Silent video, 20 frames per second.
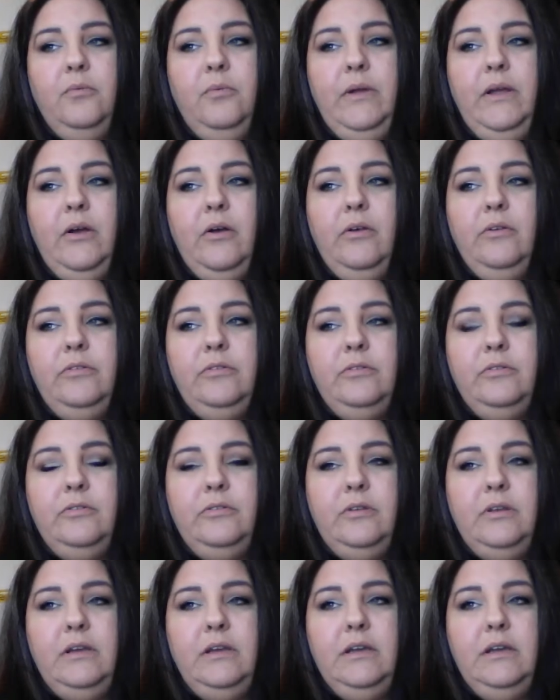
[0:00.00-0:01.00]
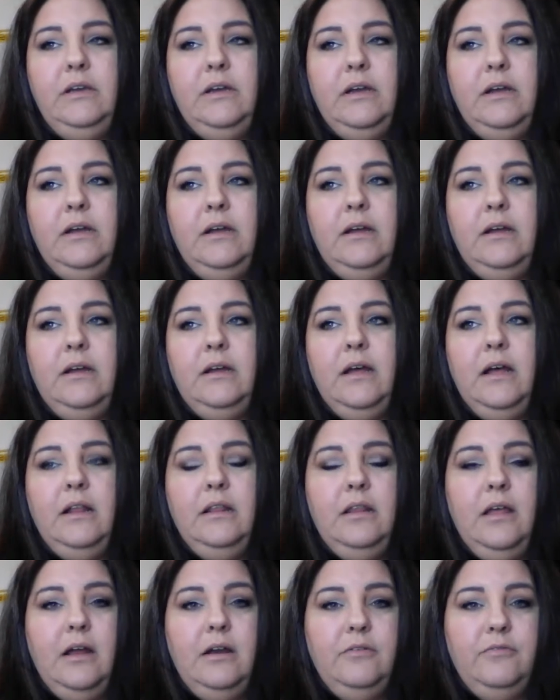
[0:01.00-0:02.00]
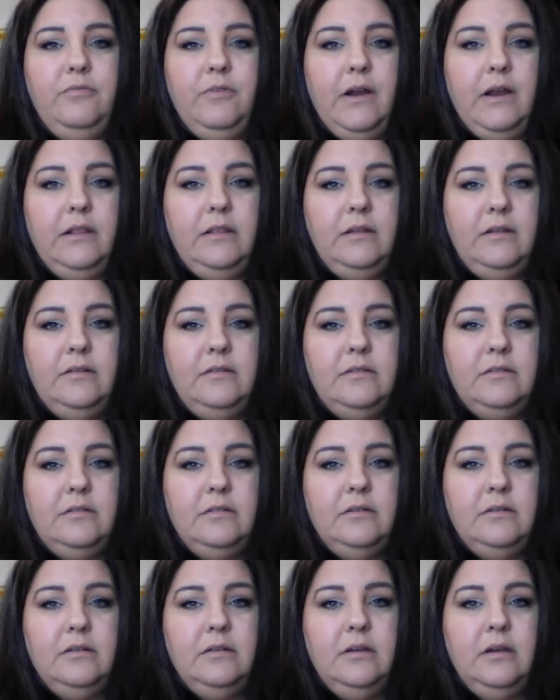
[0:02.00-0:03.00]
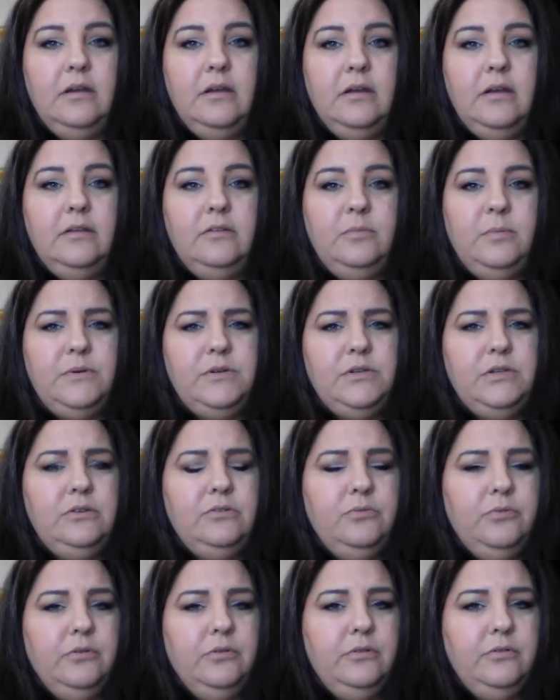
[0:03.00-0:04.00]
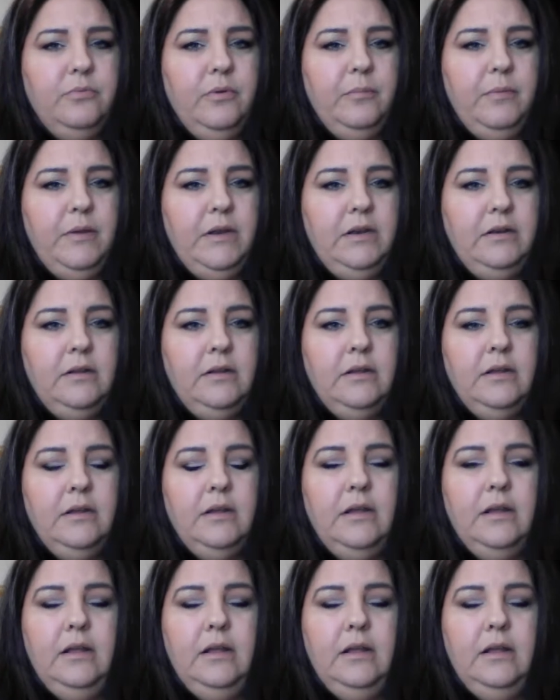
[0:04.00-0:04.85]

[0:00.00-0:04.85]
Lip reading: we also see a lot of violence, especially towards women.